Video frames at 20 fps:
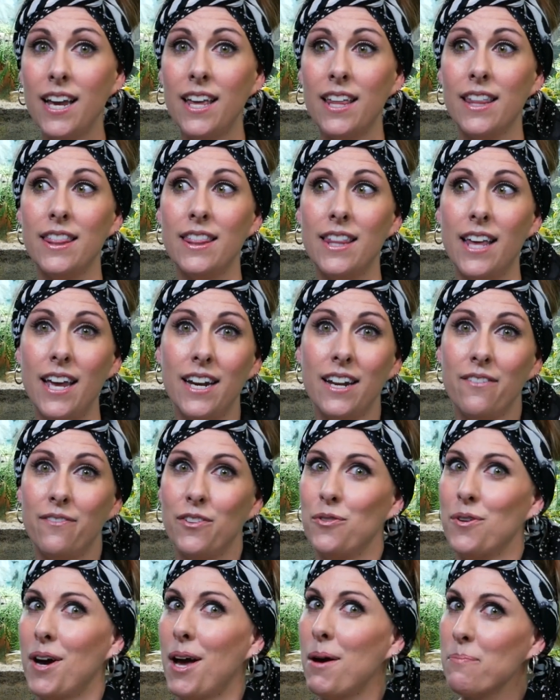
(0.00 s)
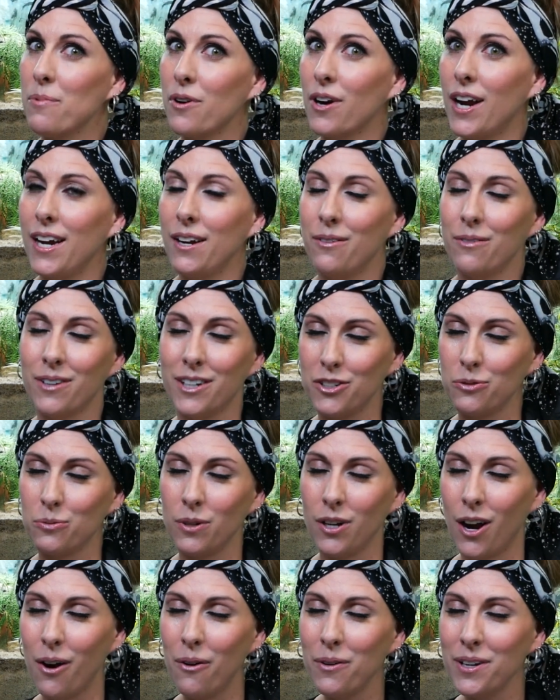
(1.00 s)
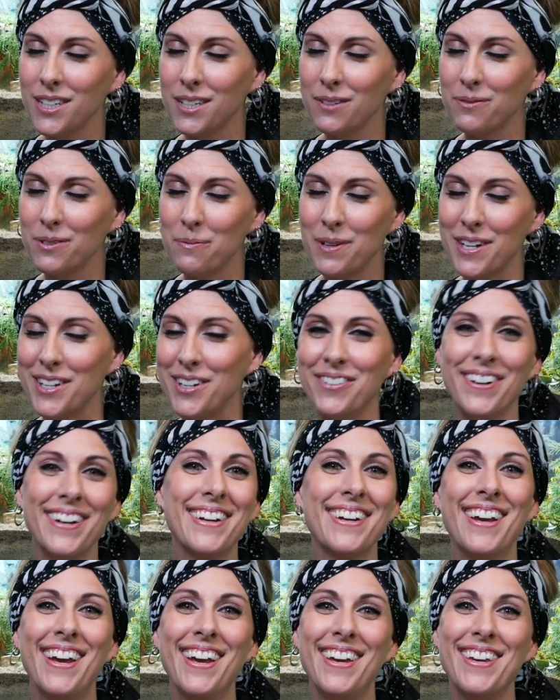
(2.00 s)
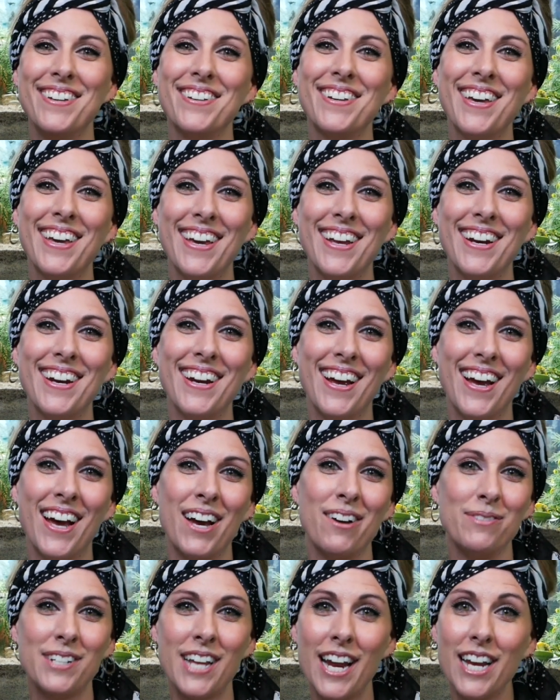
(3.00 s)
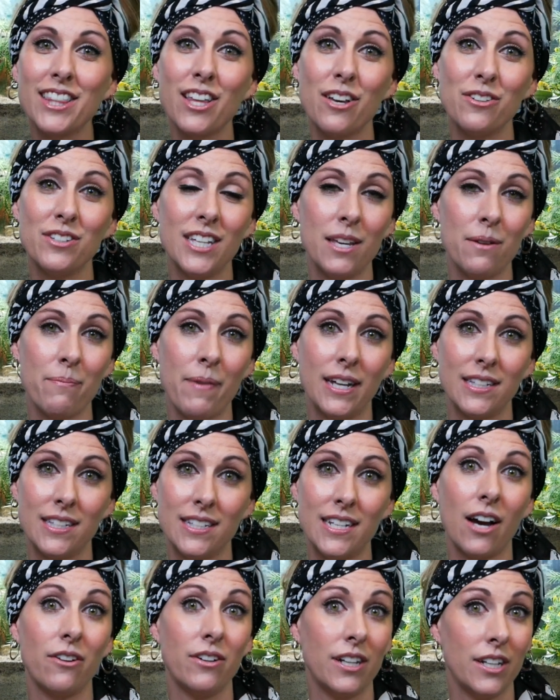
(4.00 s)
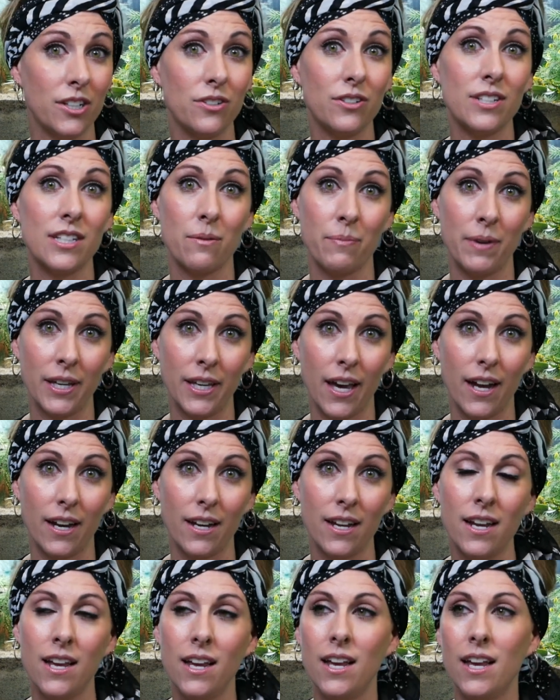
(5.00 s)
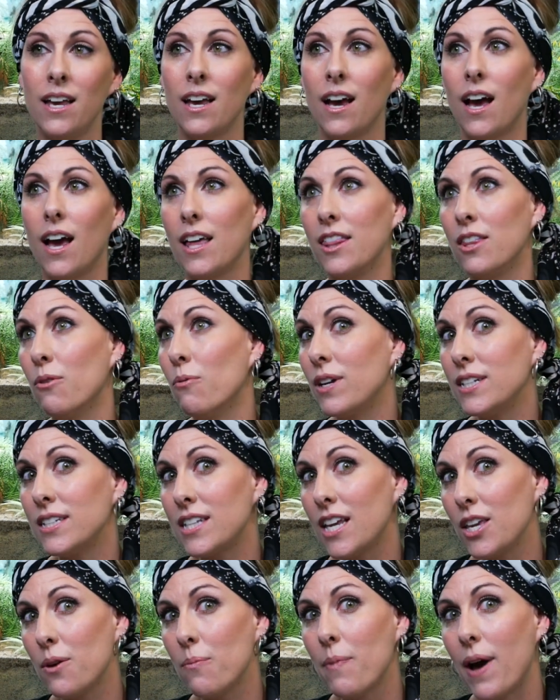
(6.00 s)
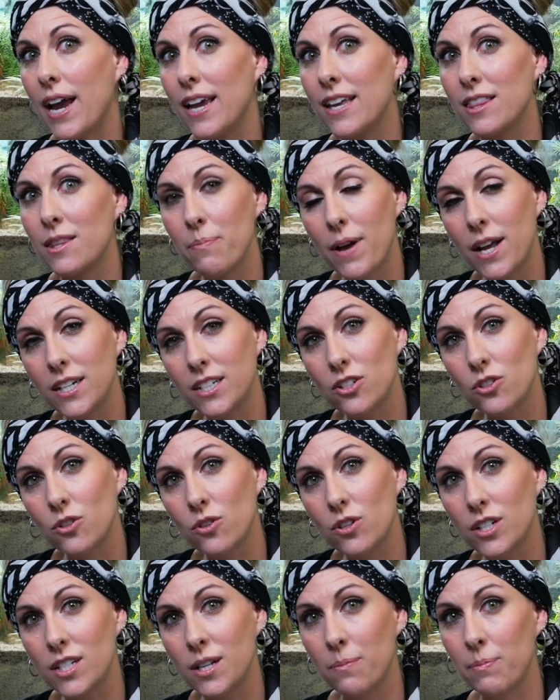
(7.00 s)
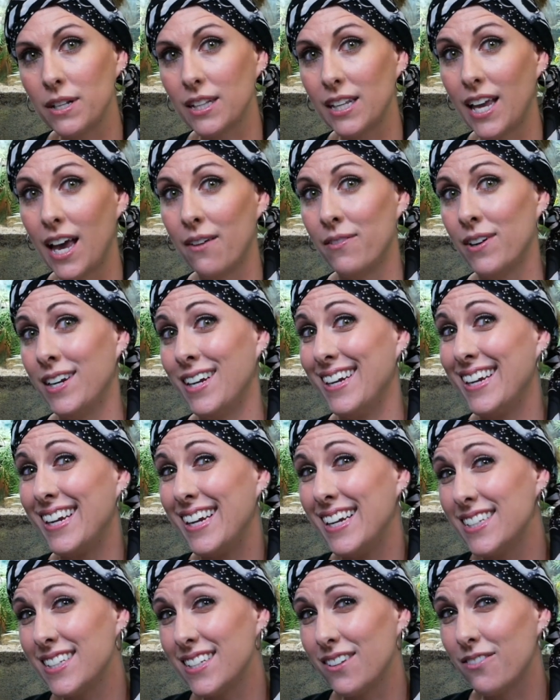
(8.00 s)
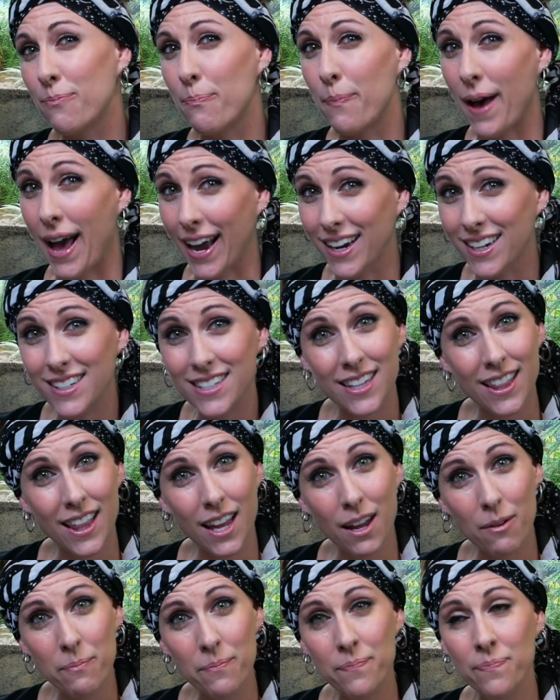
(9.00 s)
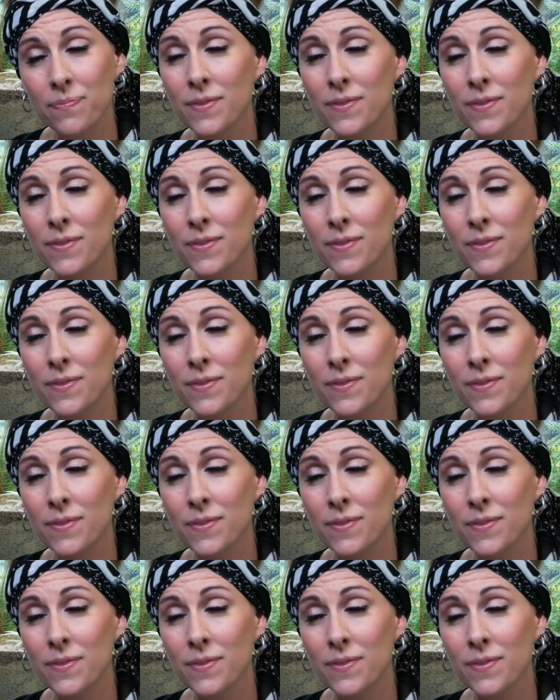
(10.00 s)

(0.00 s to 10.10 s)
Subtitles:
And then if you upgrade, which we always seem to be doing, you can take those heat mats down and use them again. The ones that you buy at the pet store typically have an adhesive back to them,